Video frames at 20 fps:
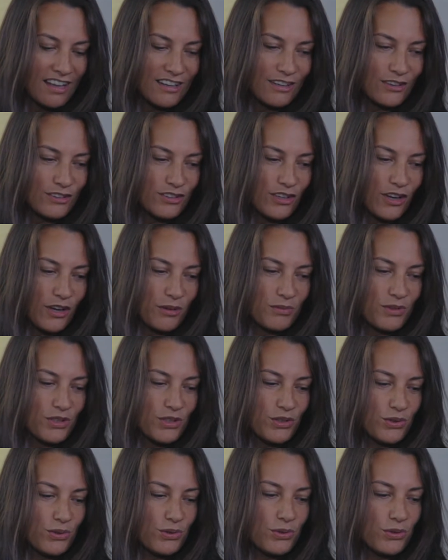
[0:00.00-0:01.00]
Now, Tom,
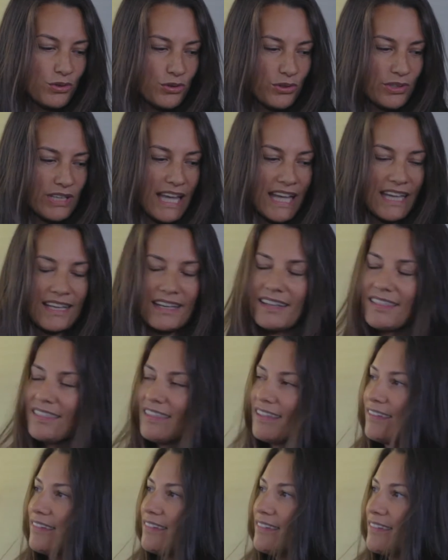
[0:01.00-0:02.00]
you
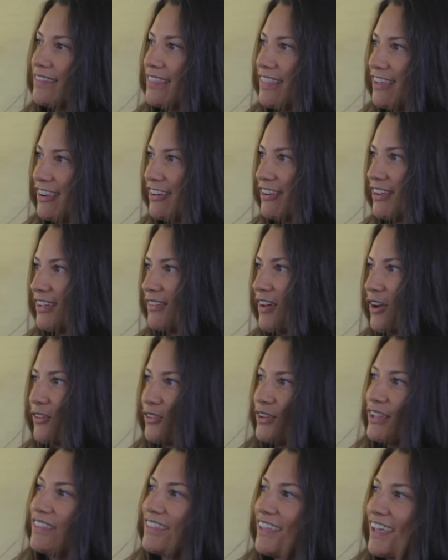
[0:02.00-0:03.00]
created this theory of
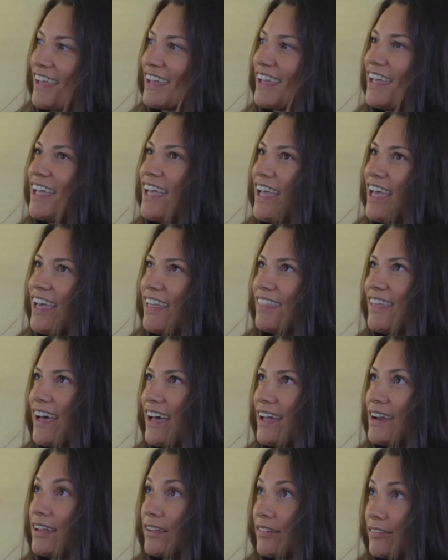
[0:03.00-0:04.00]
everything
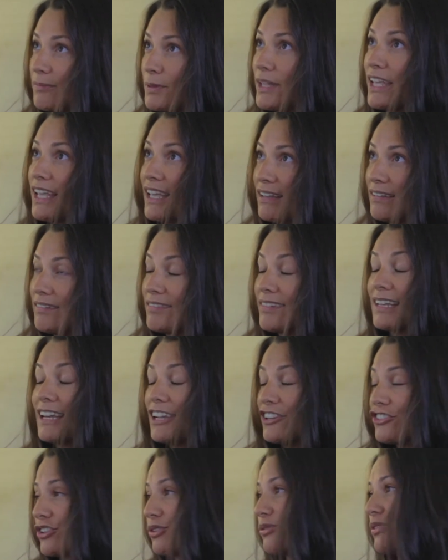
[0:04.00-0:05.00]
that explains the
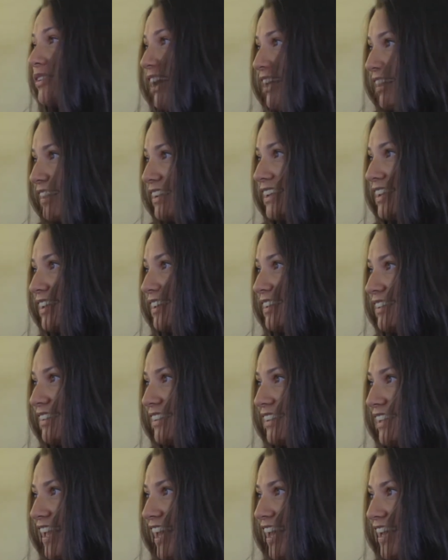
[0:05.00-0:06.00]
nature of reality
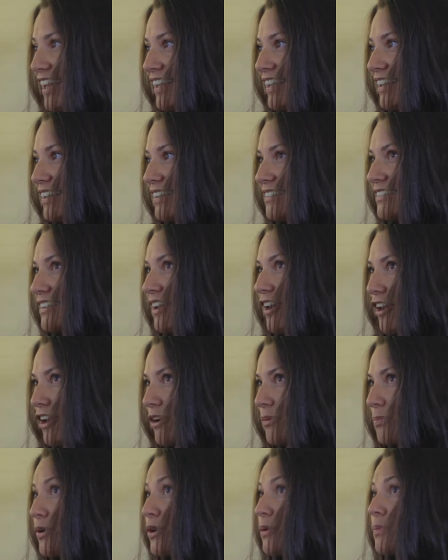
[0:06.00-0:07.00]
and
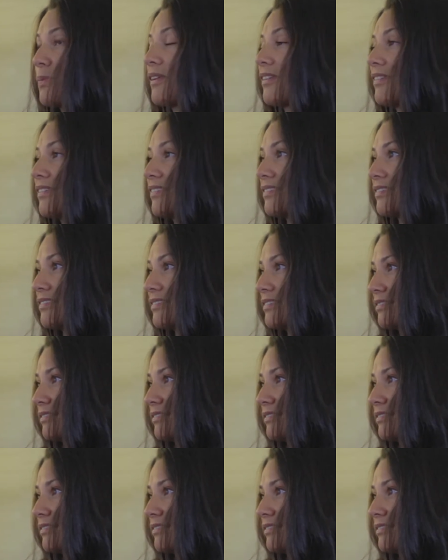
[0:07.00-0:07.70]
our purpose